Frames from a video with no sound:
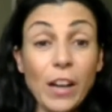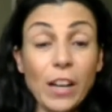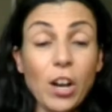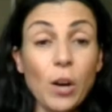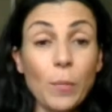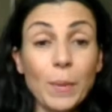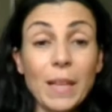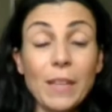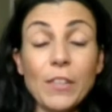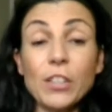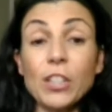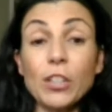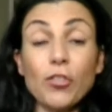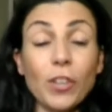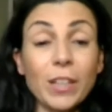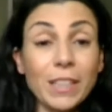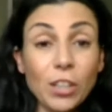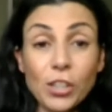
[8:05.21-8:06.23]
I can't believe it, because I
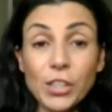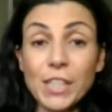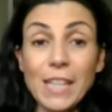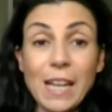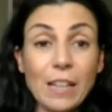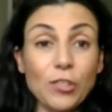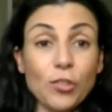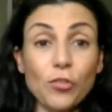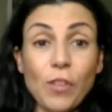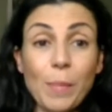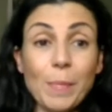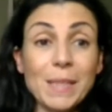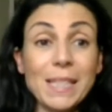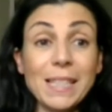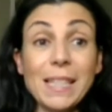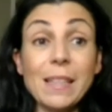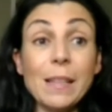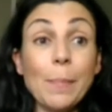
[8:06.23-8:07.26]
tried lots of natural
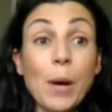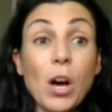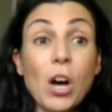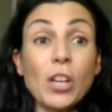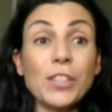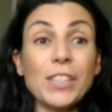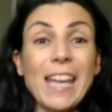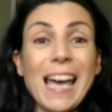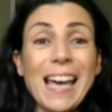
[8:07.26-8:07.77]
remedies in the past,